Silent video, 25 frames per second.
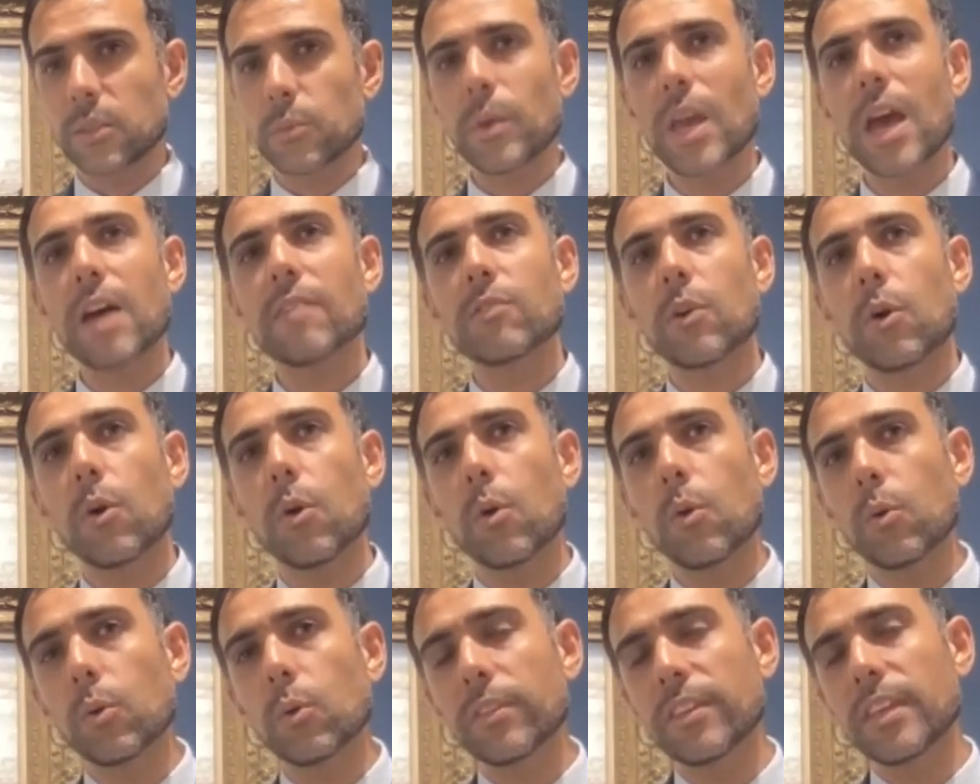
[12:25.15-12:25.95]
We have
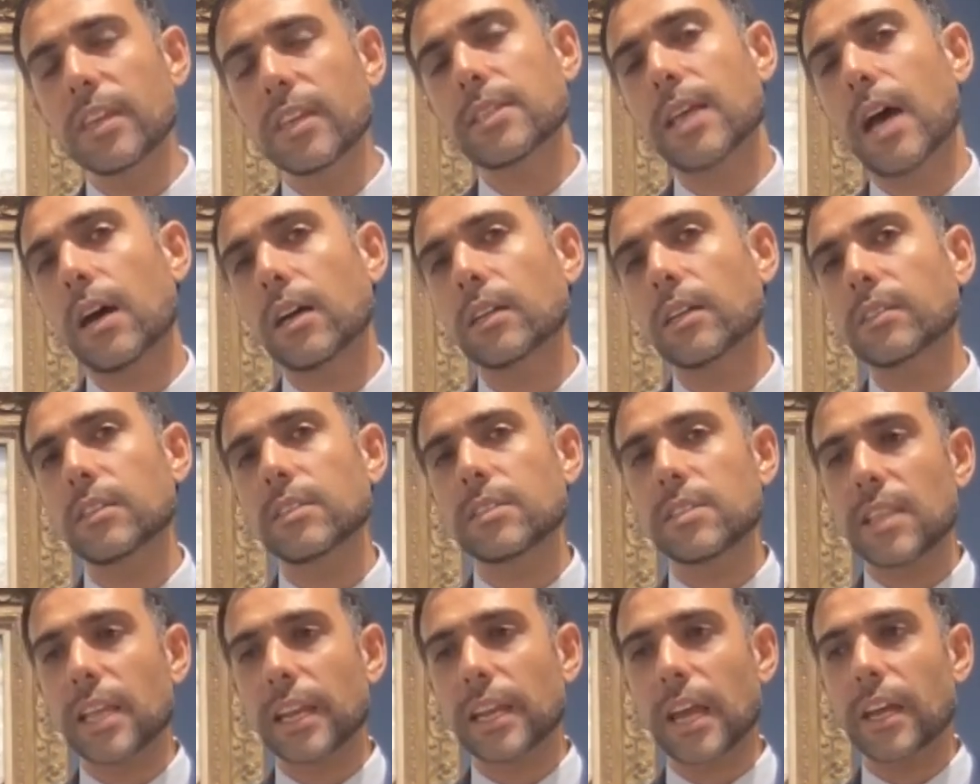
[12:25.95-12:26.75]
all these
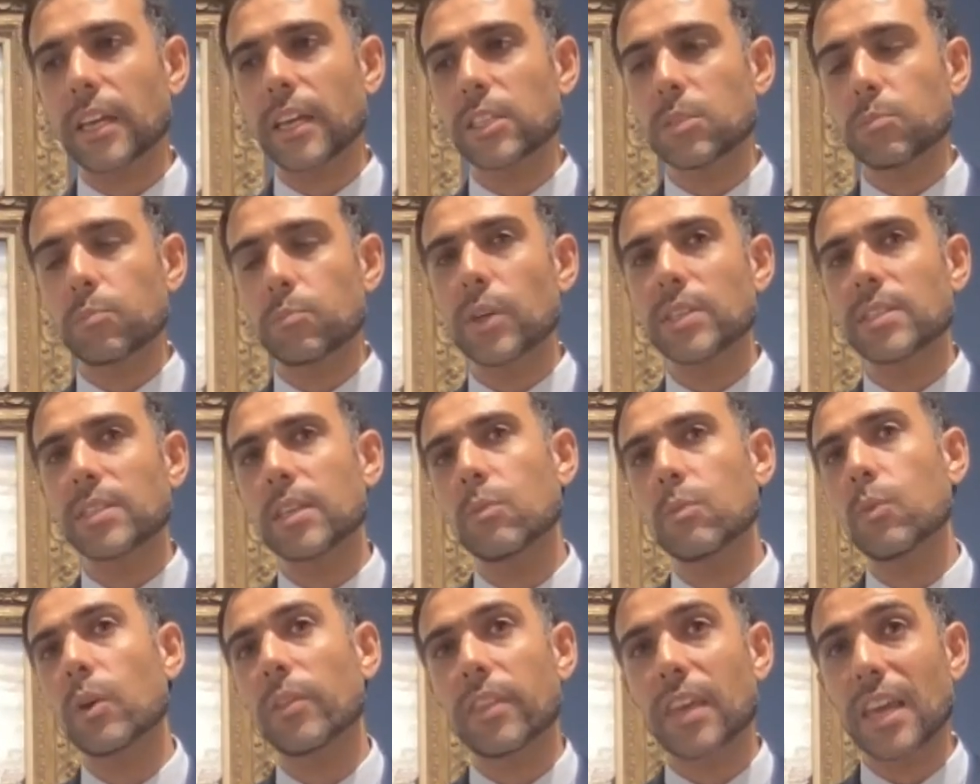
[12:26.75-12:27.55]
artists that are expressing
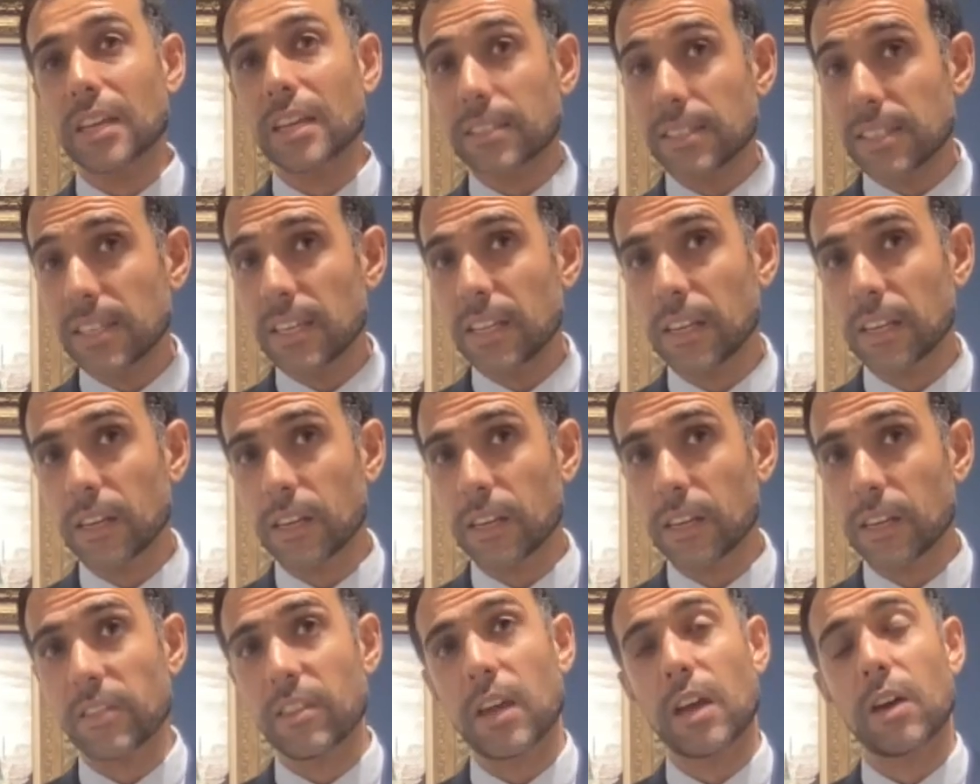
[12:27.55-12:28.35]
what they are seeing,
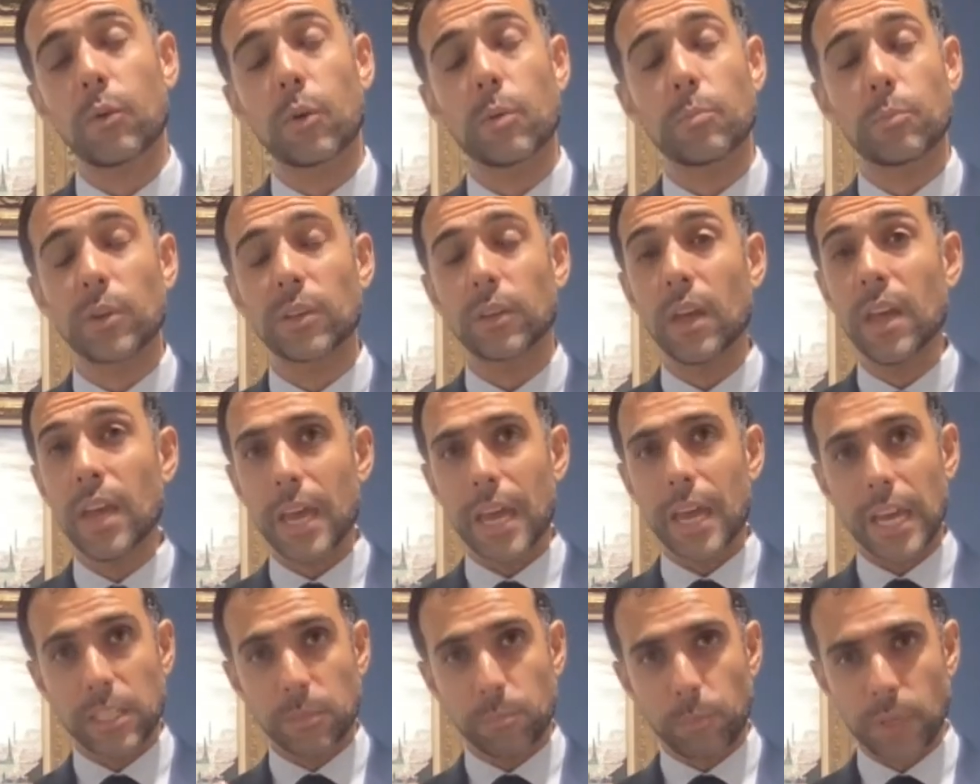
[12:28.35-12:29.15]
and they are
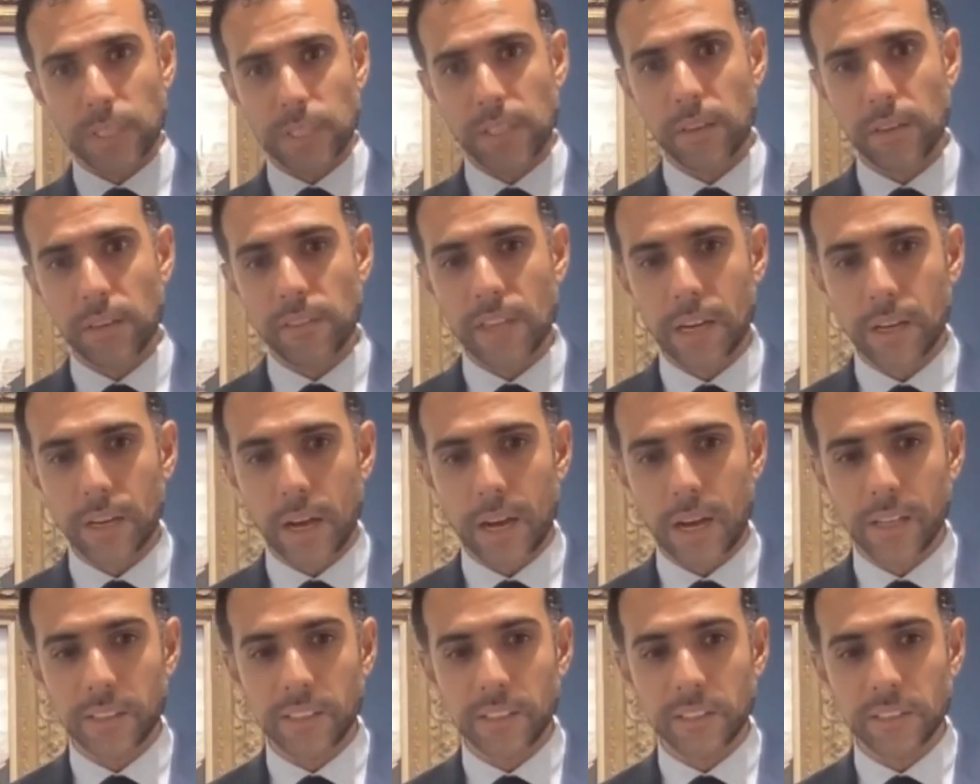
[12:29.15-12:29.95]
expressing
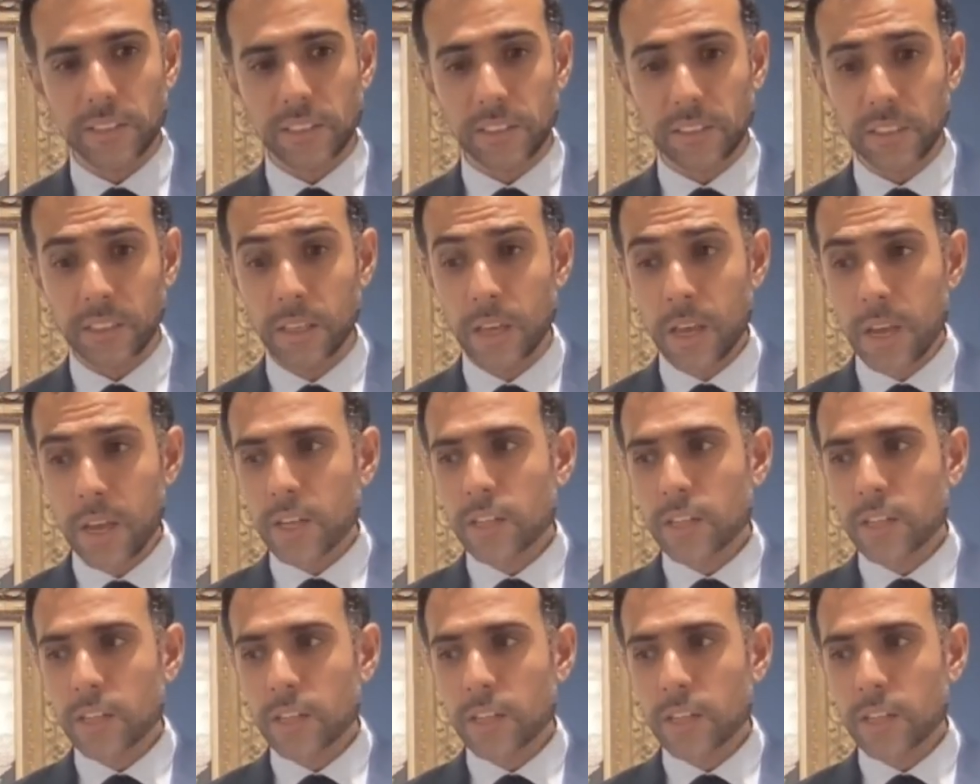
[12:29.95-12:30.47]
their identity.